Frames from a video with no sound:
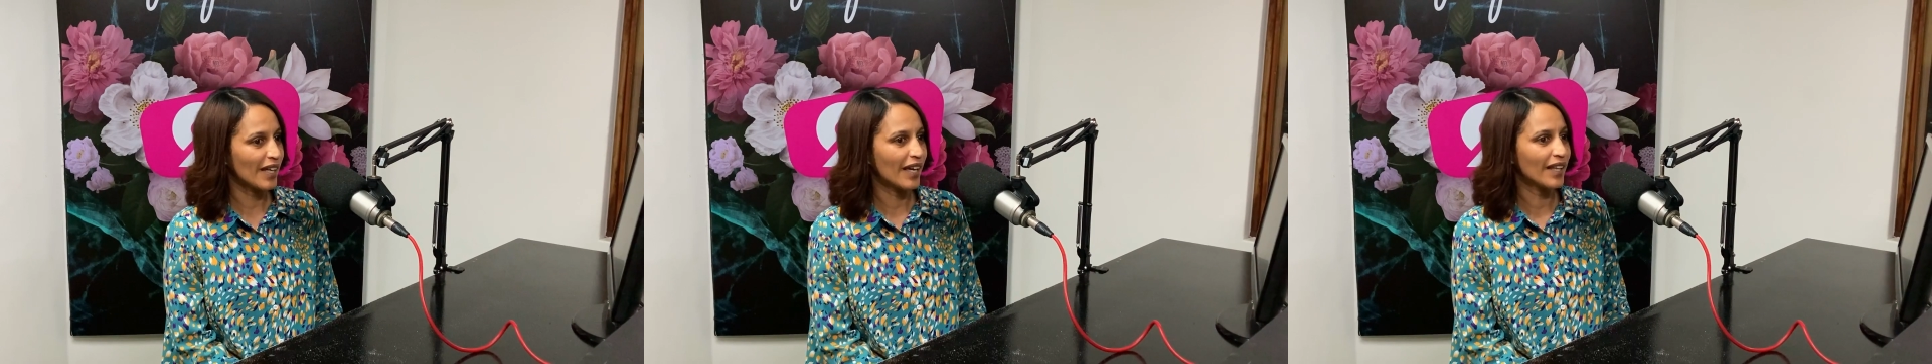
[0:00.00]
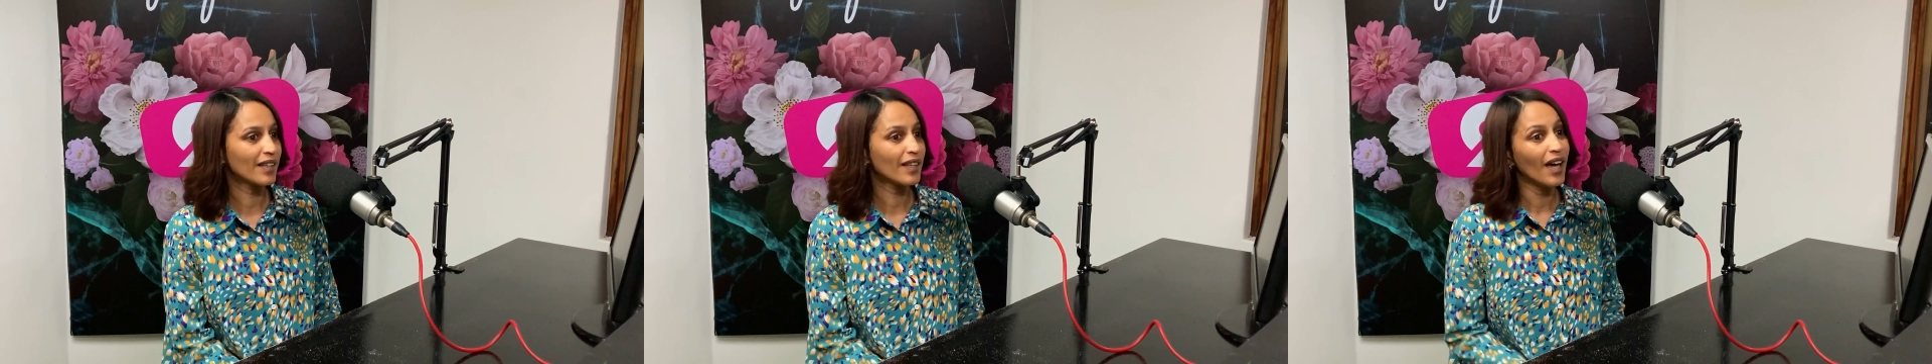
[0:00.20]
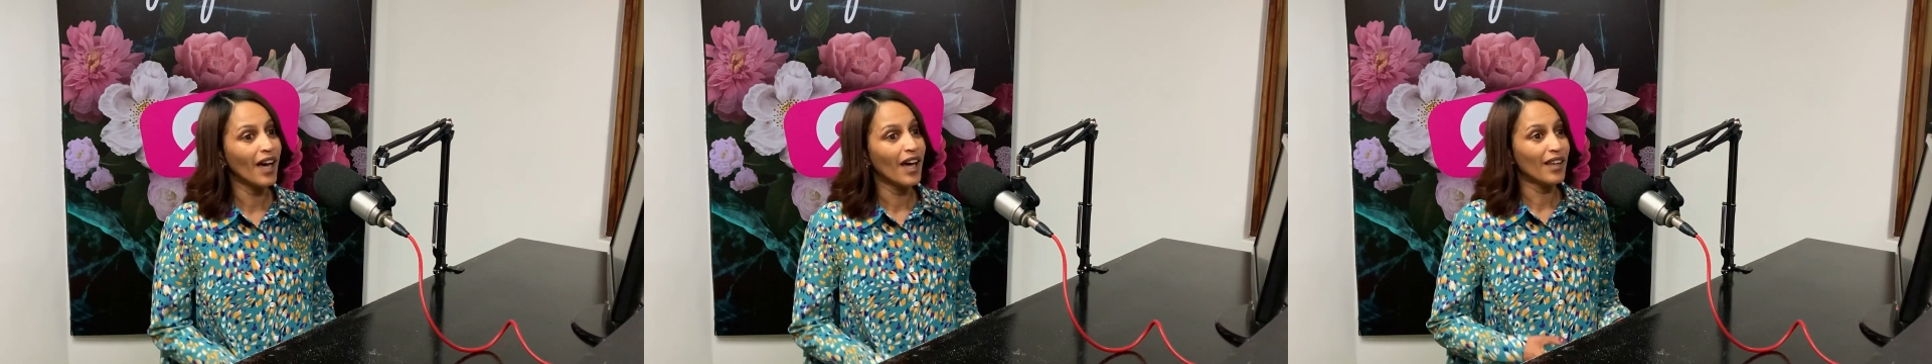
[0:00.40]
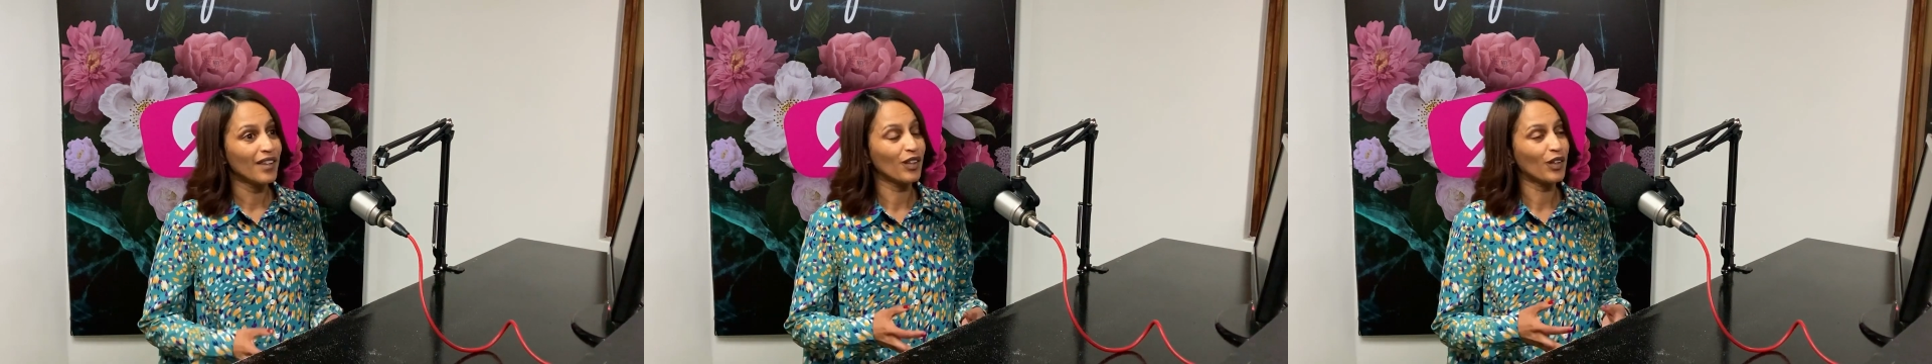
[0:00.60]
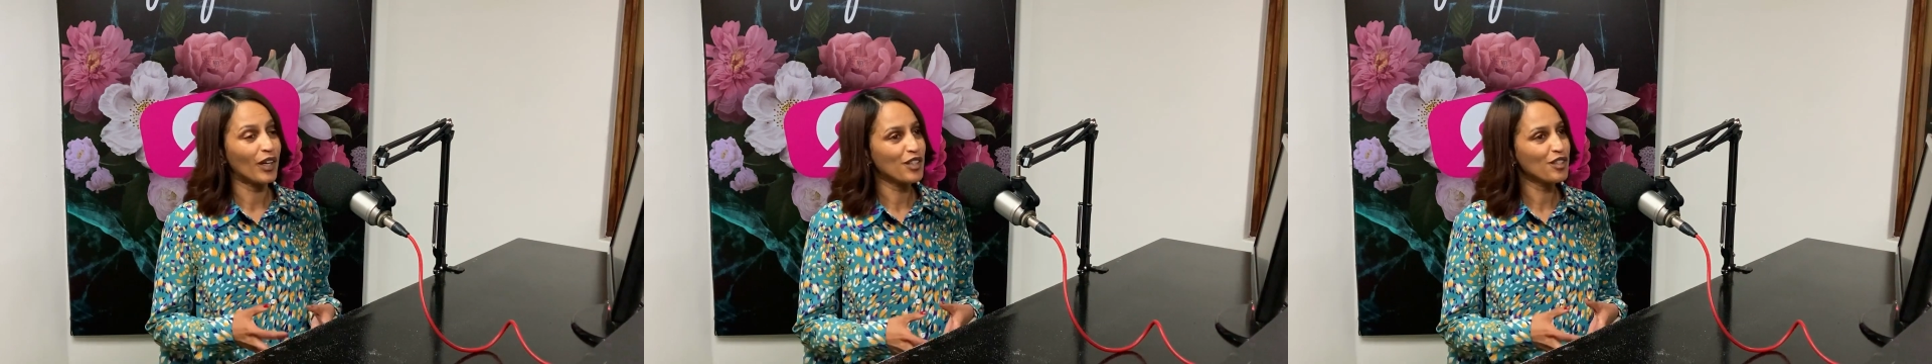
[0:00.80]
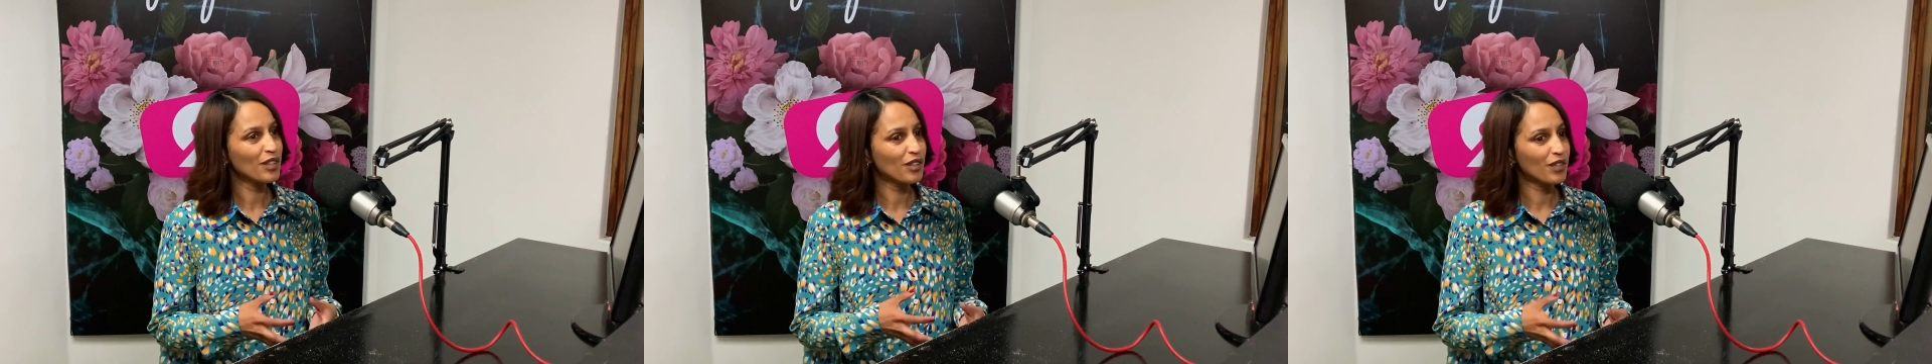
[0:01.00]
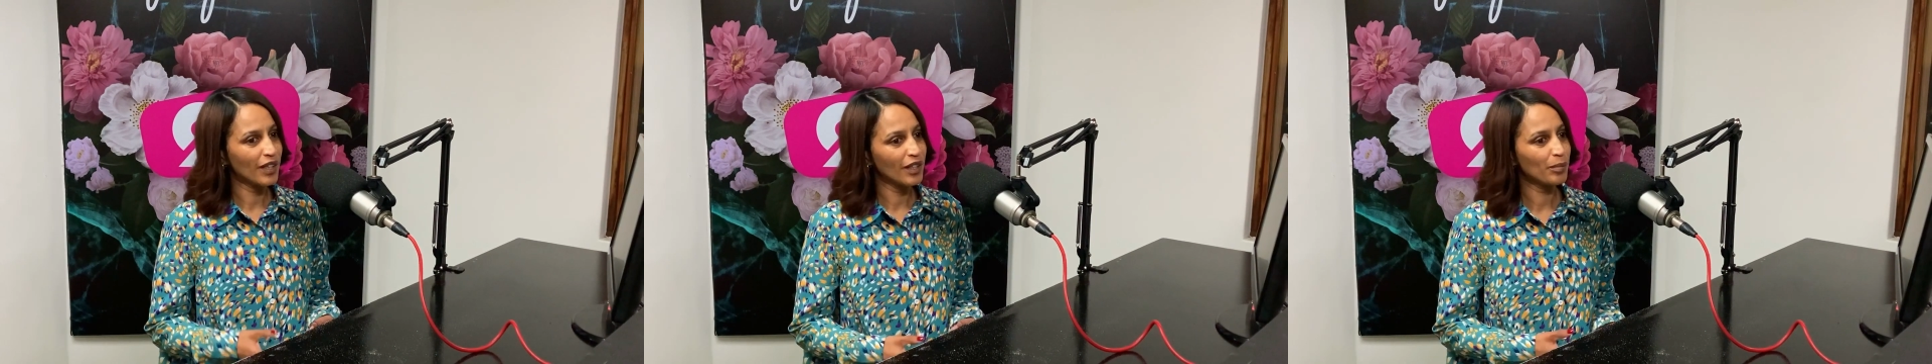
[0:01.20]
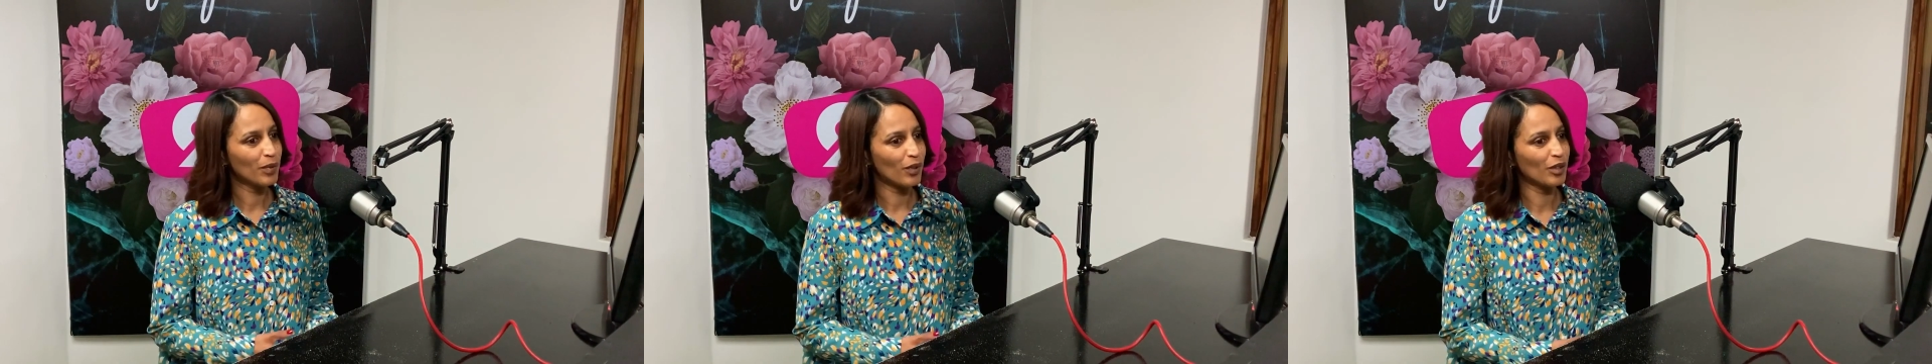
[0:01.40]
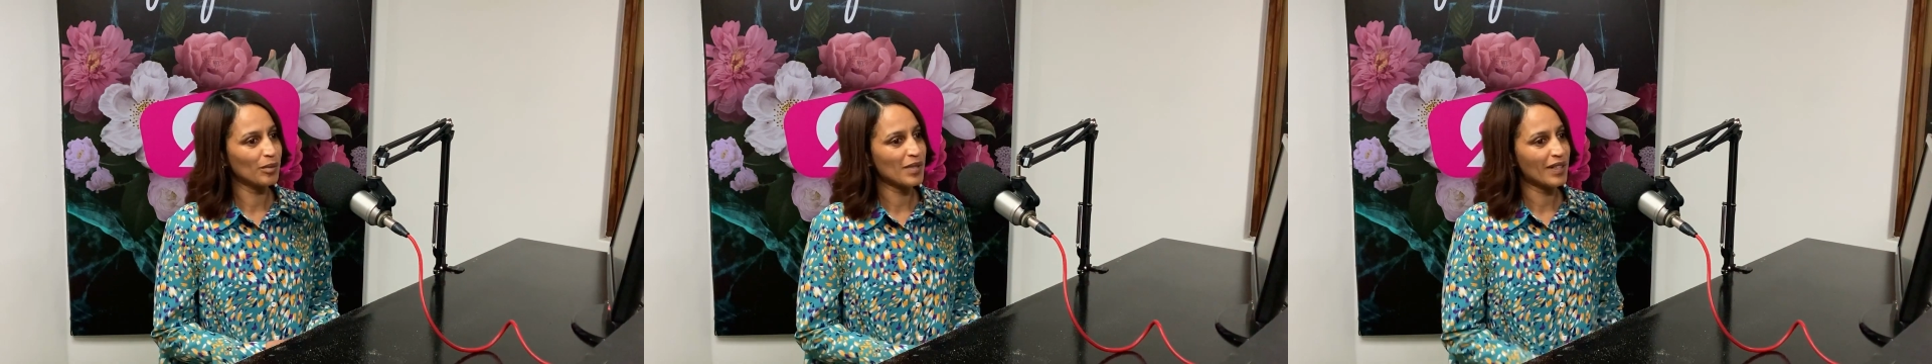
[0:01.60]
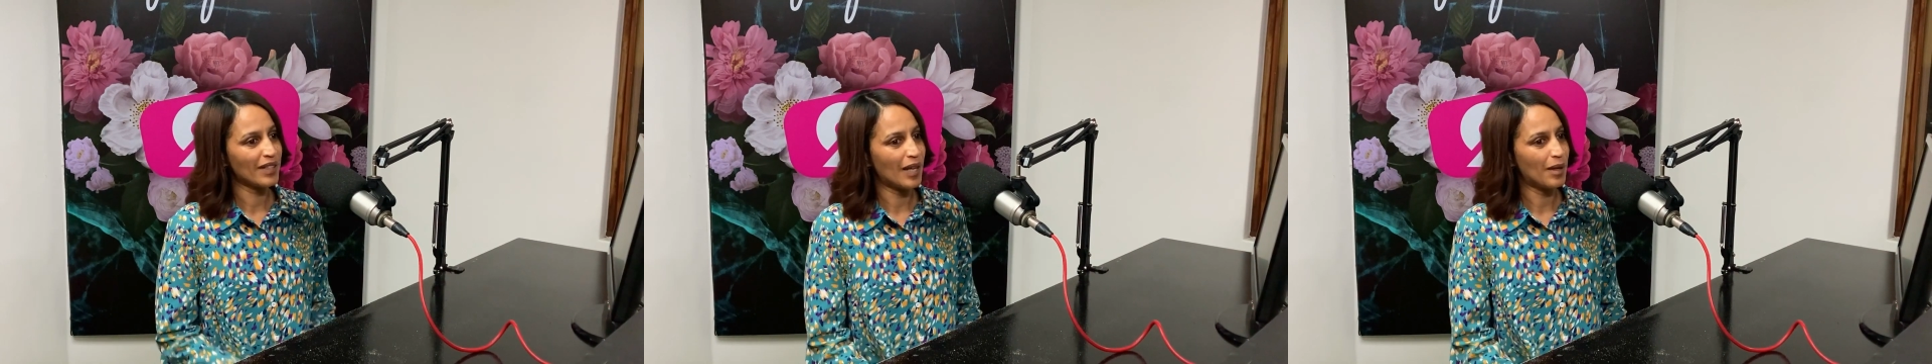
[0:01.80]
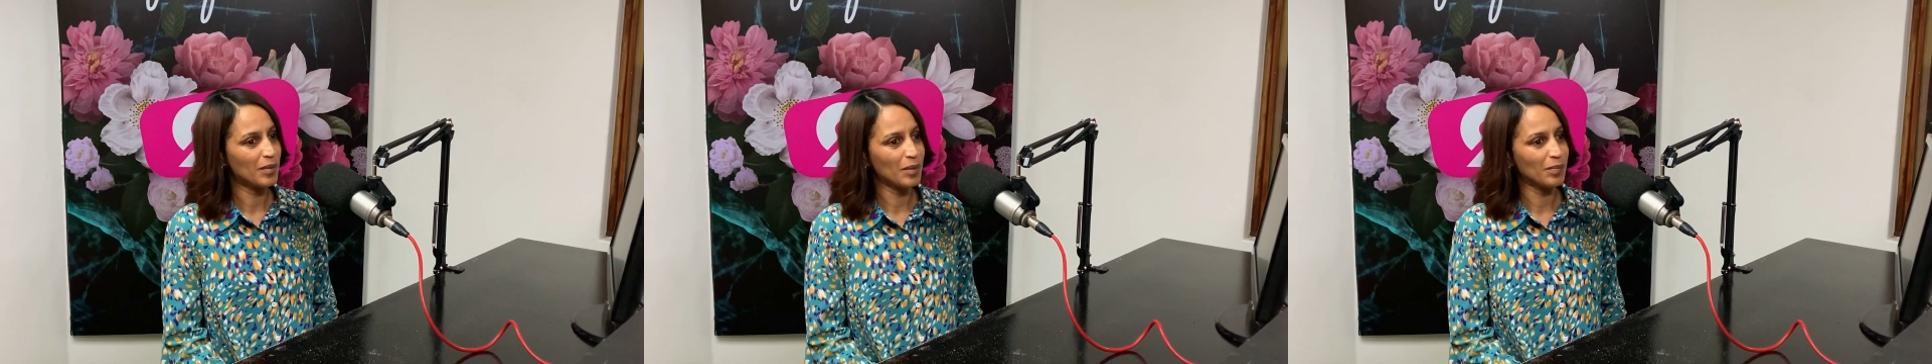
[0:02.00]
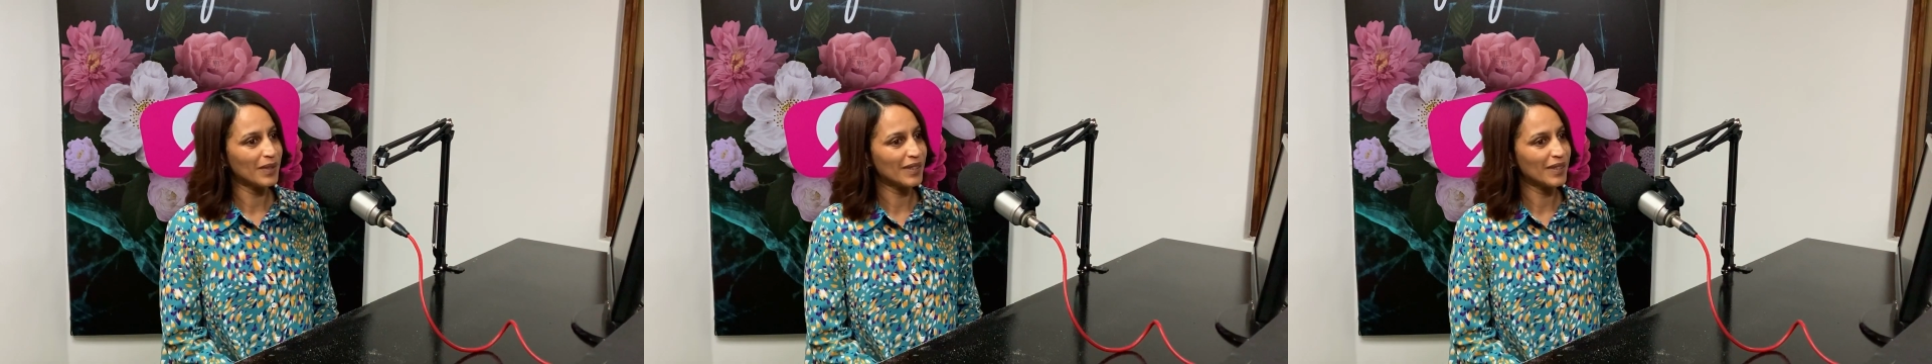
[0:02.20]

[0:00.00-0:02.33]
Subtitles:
and the graduate training programs at Namdeb